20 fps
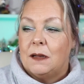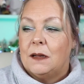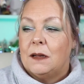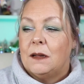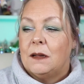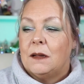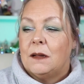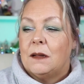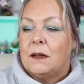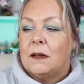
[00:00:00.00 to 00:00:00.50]

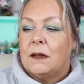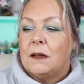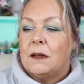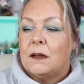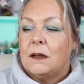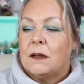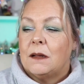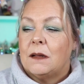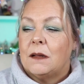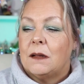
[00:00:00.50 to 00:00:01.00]

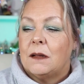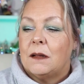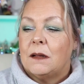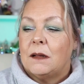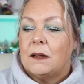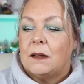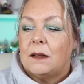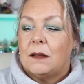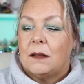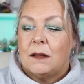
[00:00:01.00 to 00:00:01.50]

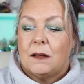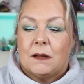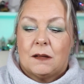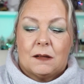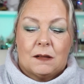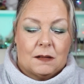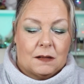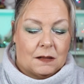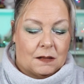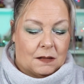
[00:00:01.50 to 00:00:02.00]

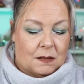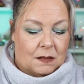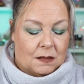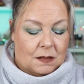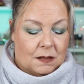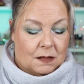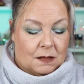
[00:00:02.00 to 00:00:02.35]
(no one is talking)